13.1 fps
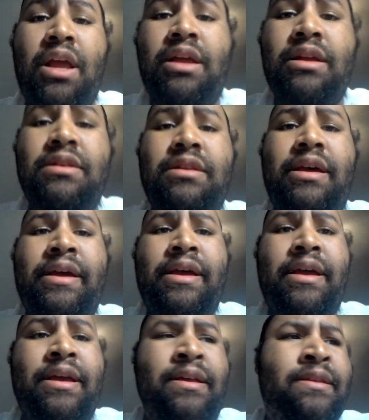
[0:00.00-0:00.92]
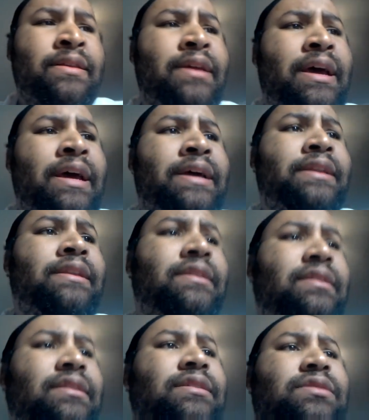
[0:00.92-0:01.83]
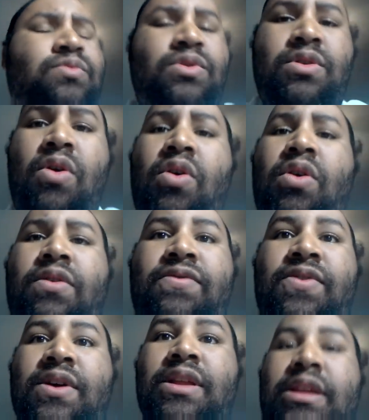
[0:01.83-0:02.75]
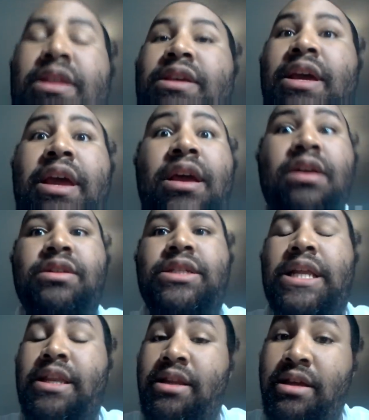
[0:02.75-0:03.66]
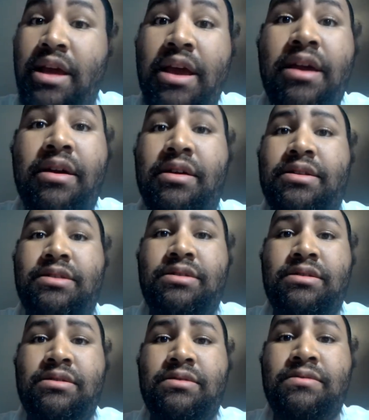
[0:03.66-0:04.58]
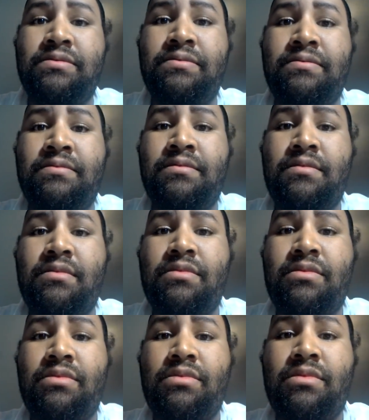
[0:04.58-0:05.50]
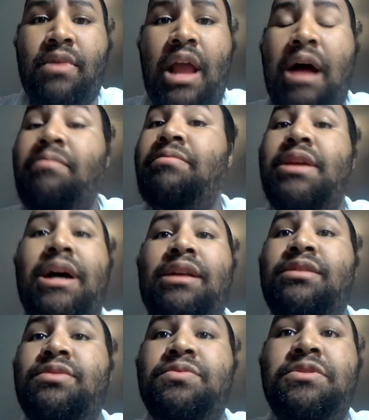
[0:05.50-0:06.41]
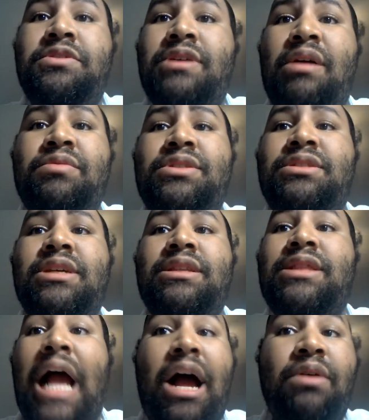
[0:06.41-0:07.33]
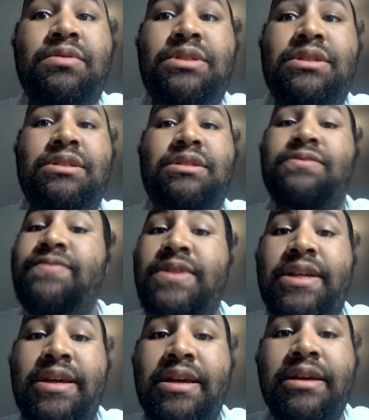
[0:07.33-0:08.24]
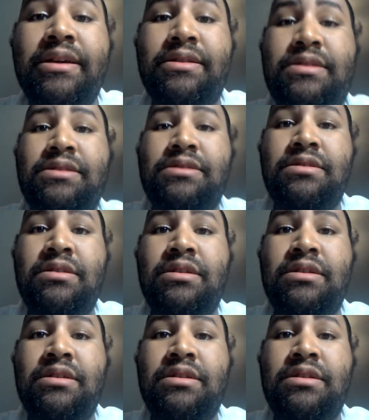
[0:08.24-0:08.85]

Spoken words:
And this went on for years and years. I'm gonna be honest with you, I would say thousands of years.